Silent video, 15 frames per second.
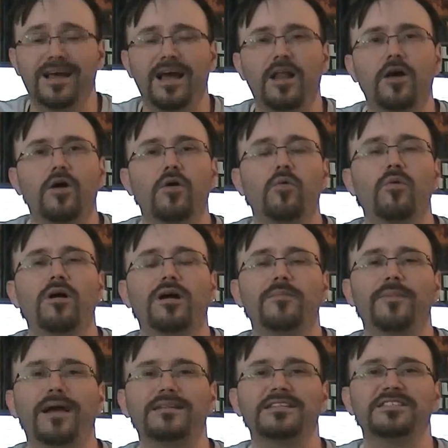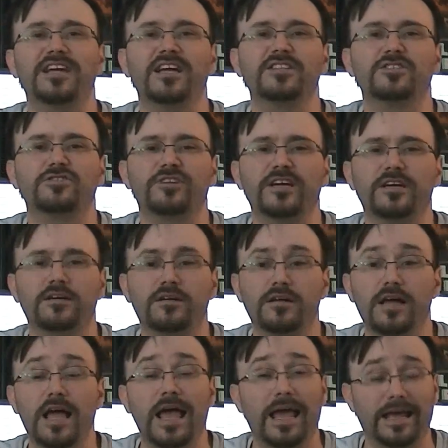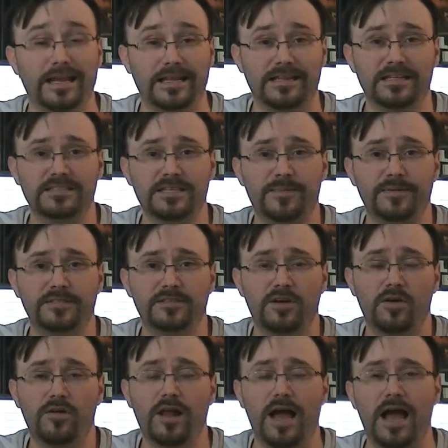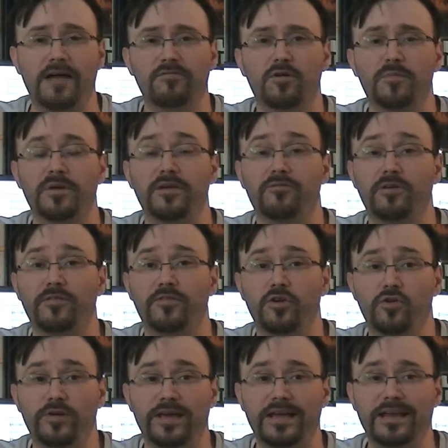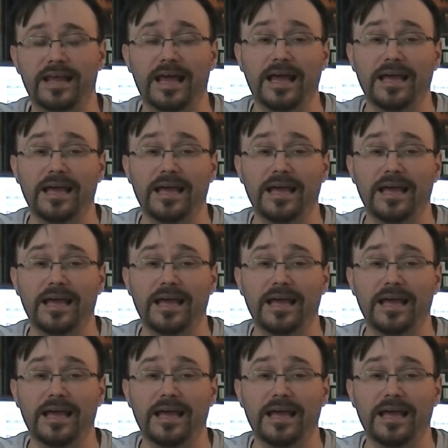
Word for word: Hello, welcome back to Change the Reel, and in this episode I will be reviewing